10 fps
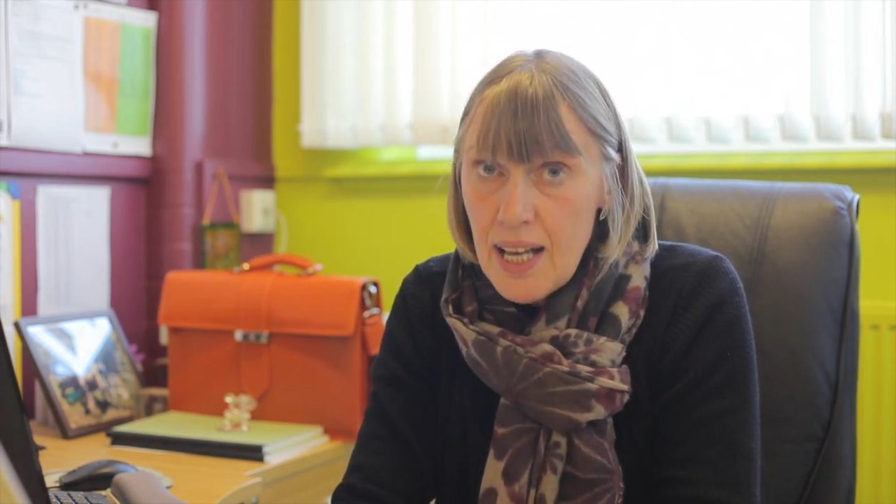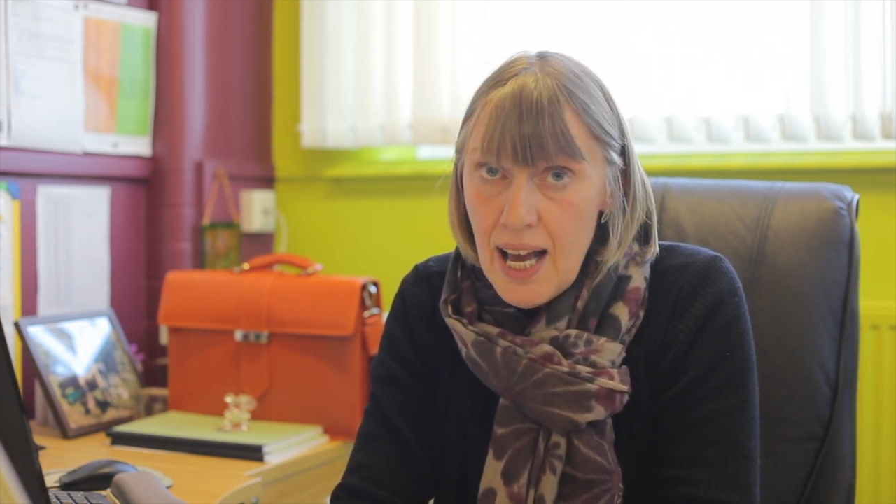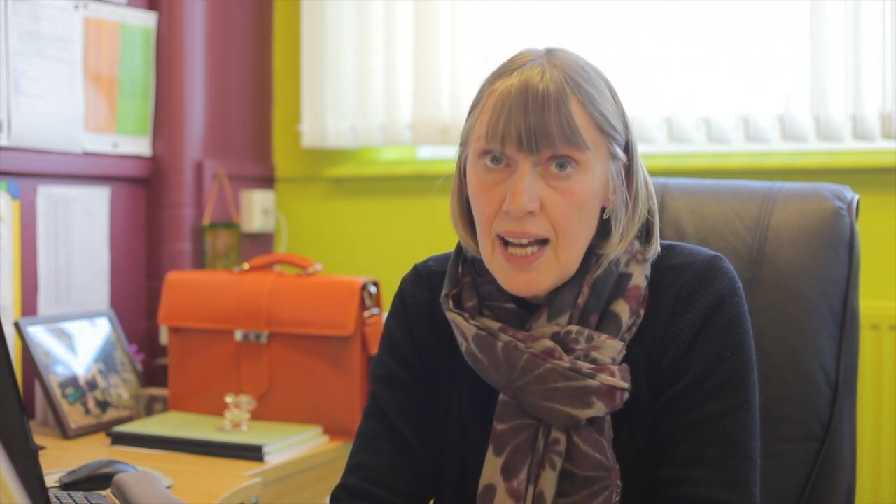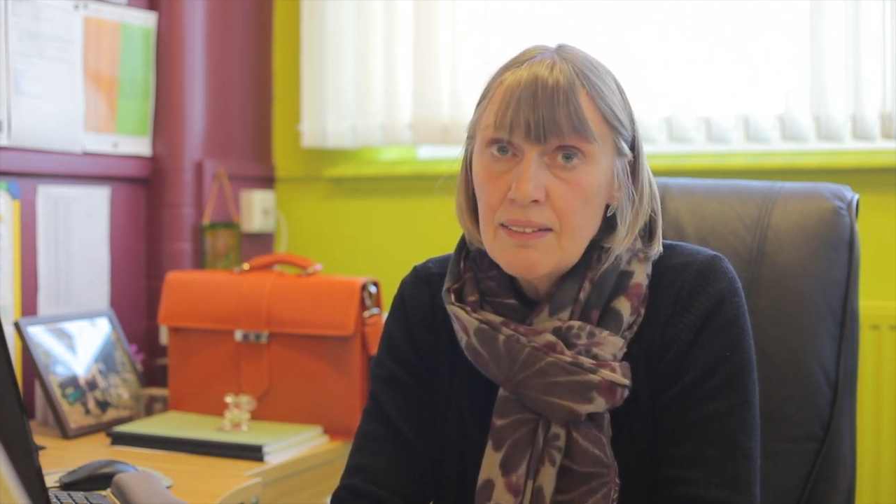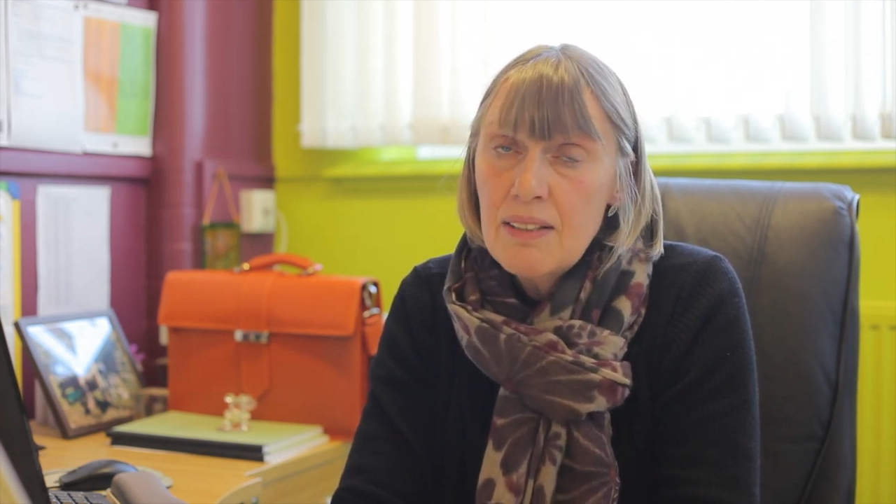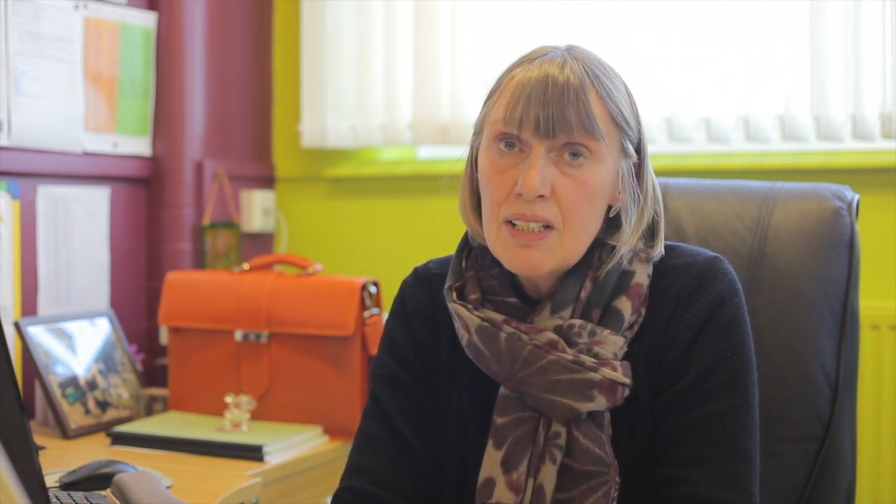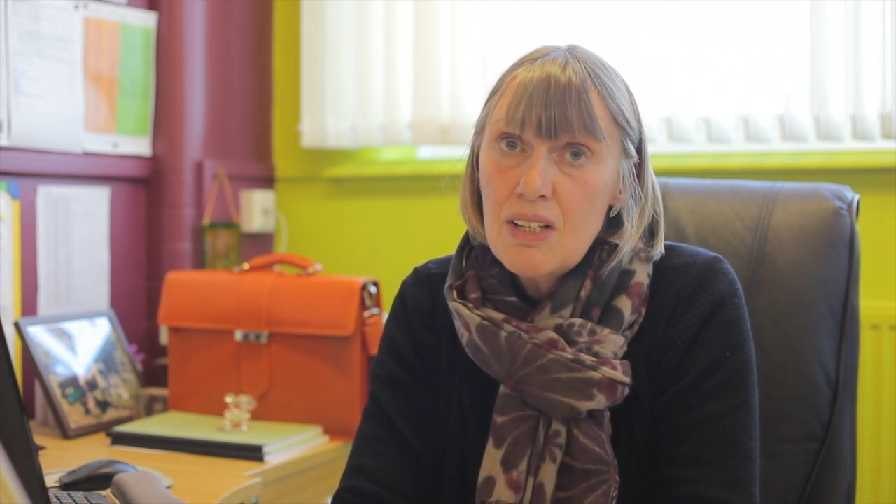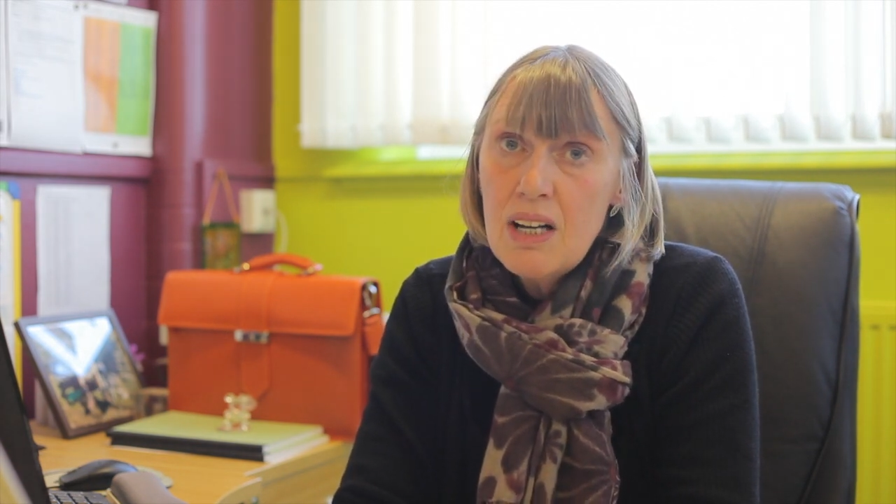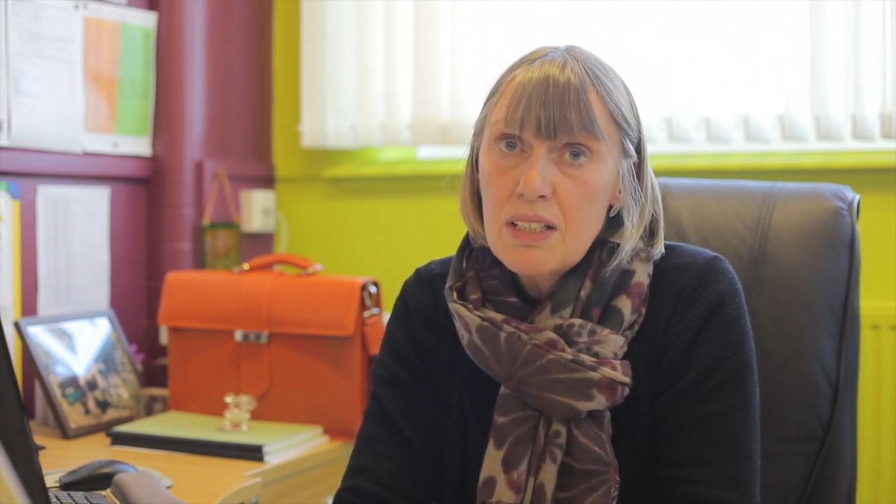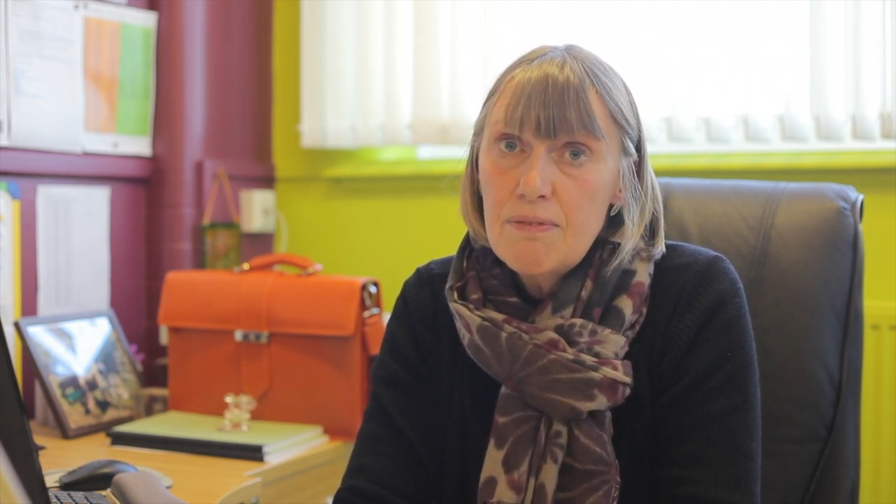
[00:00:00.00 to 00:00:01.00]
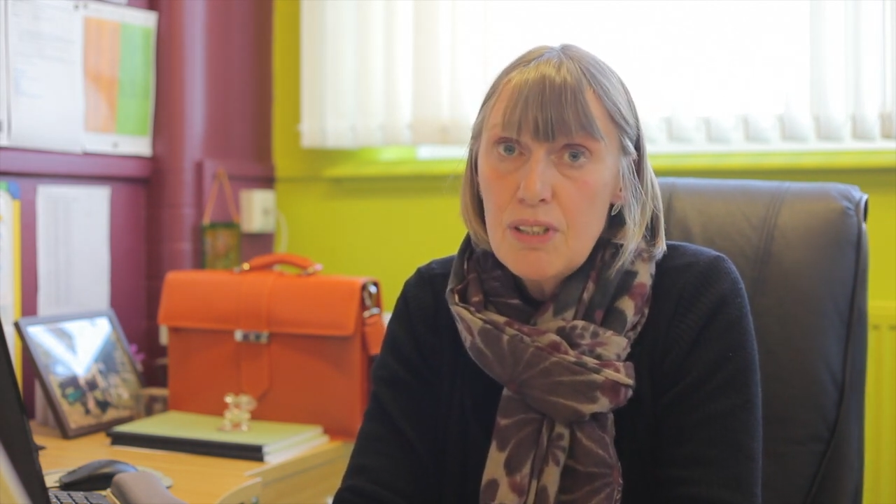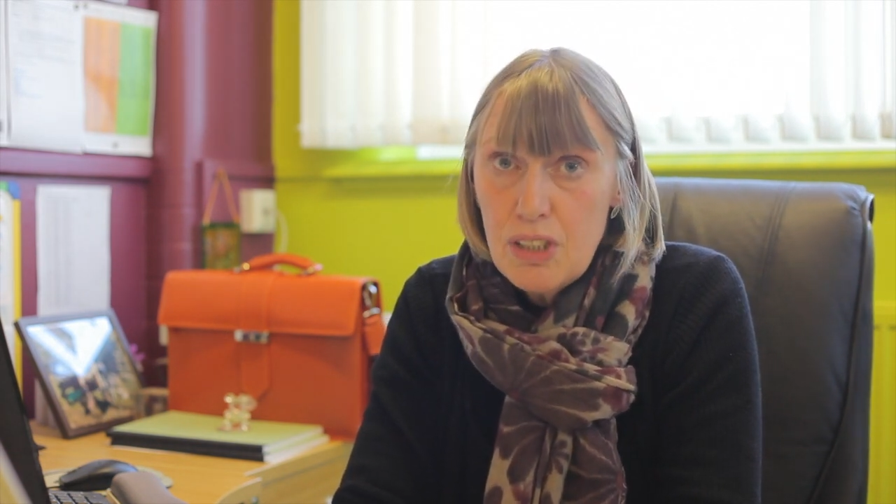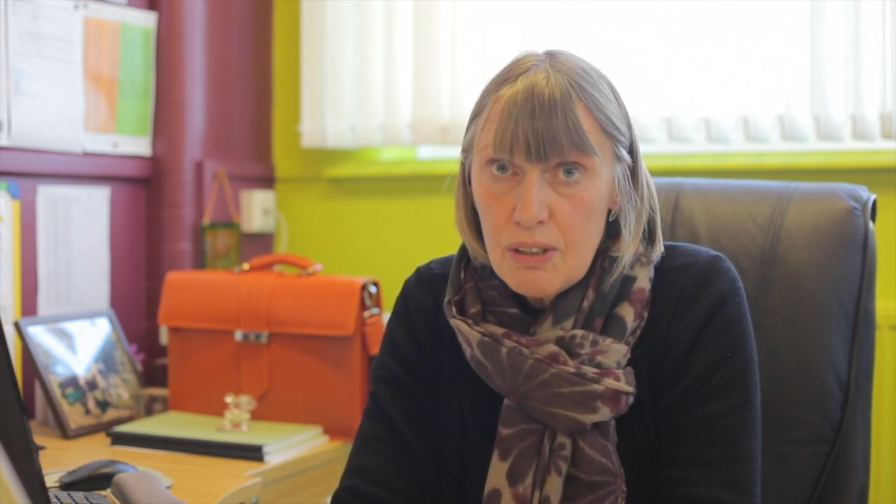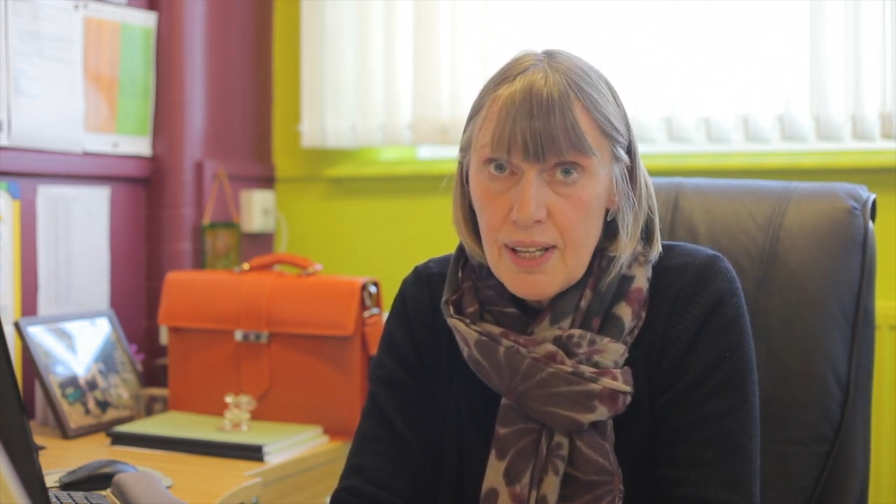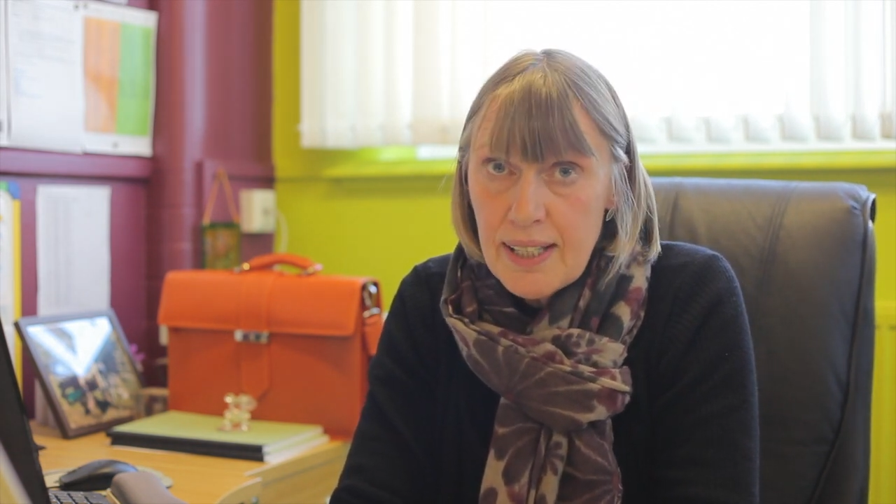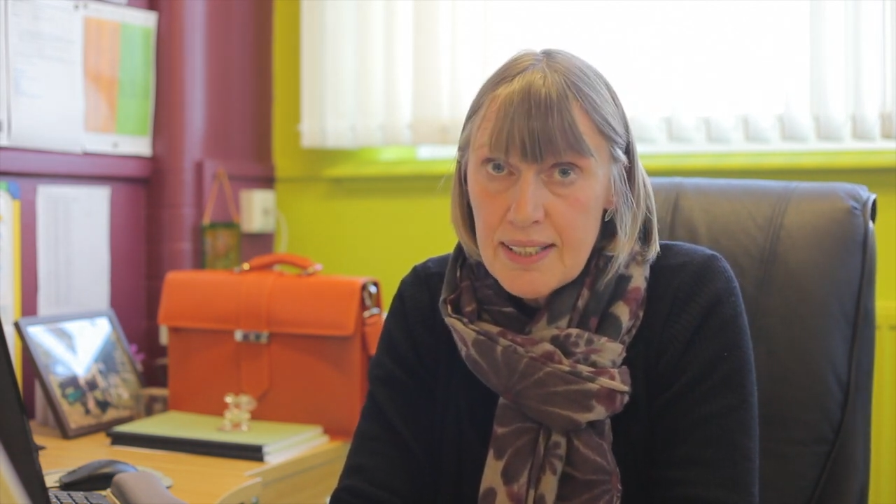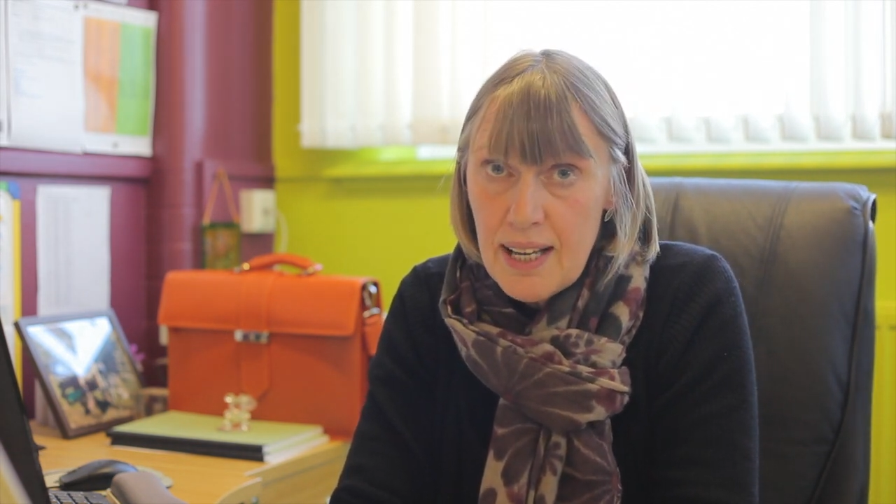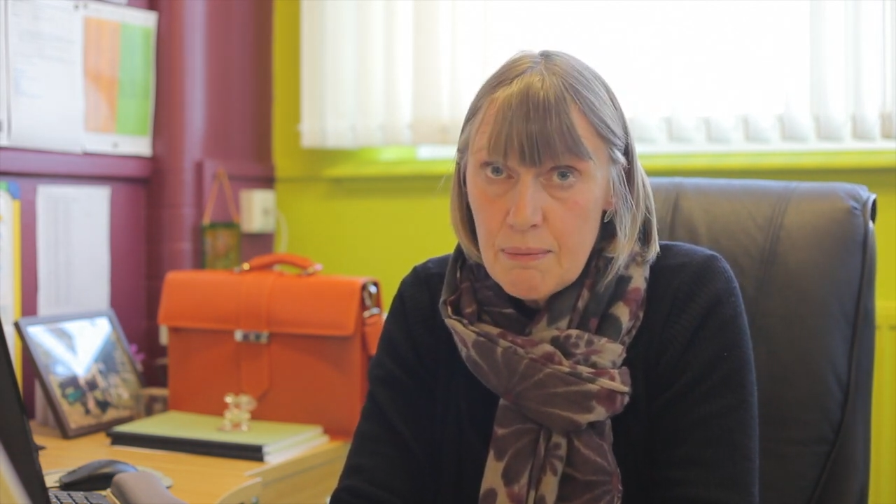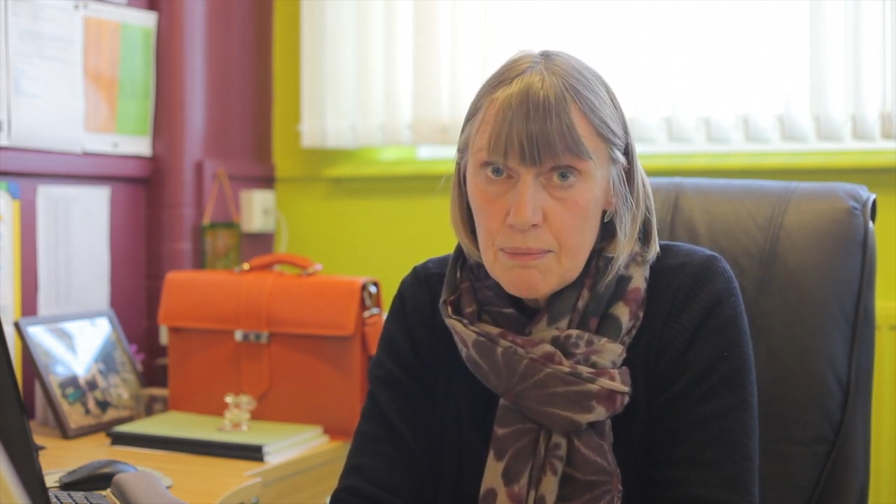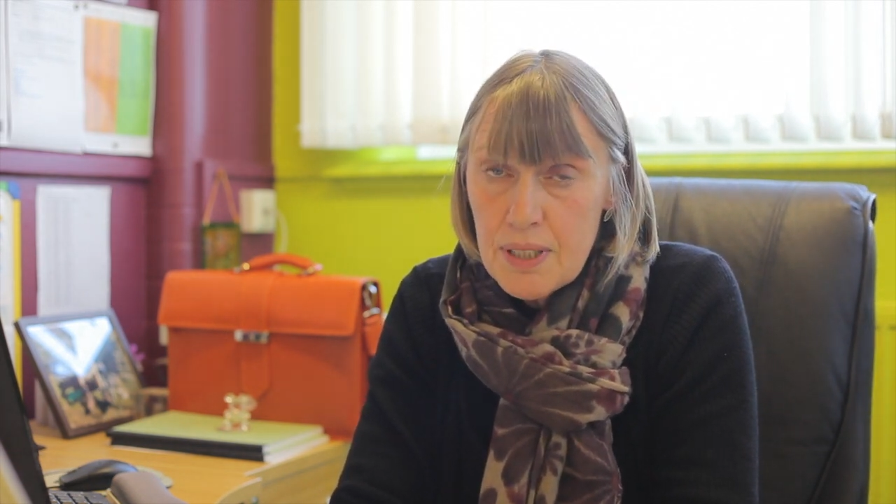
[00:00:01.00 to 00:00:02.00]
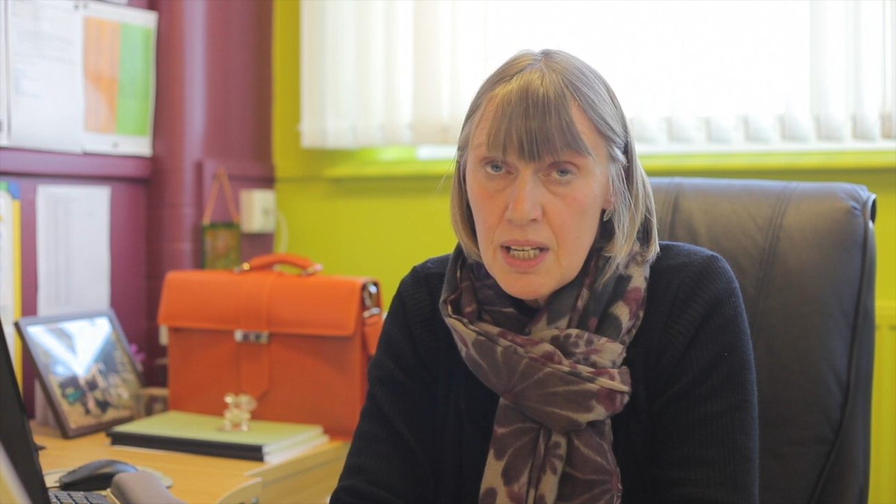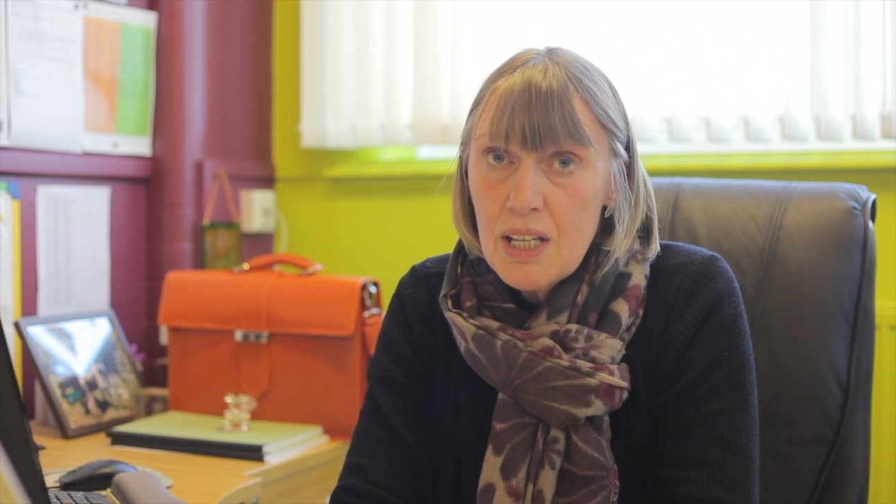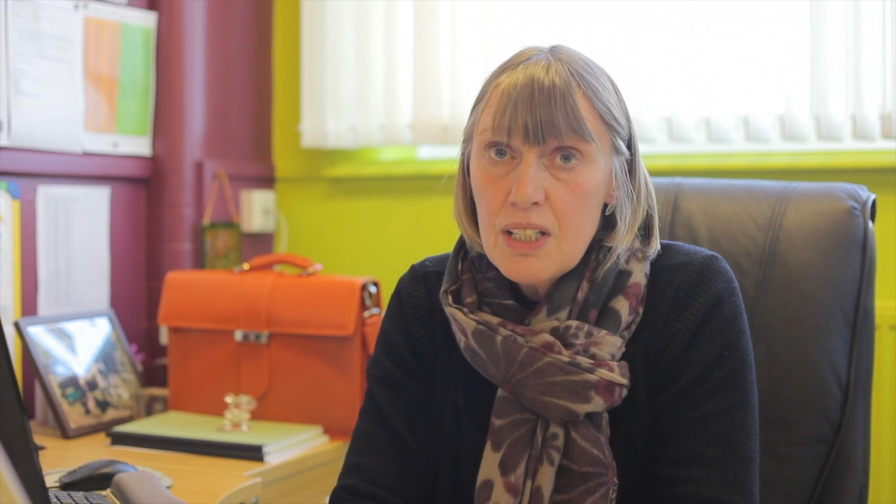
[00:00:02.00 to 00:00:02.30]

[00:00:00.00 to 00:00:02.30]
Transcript: and the start of the June exams.